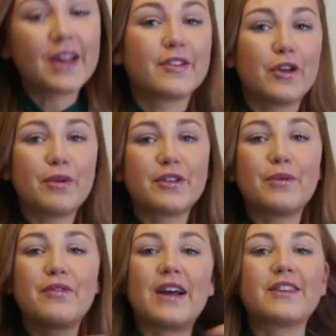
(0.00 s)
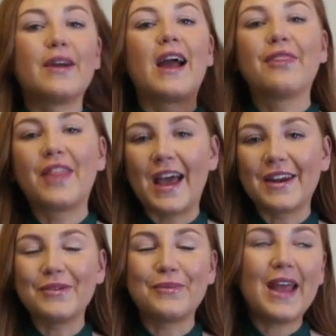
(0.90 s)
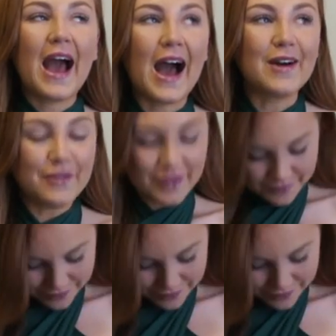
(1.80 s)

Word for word: they're super super flattering and then we have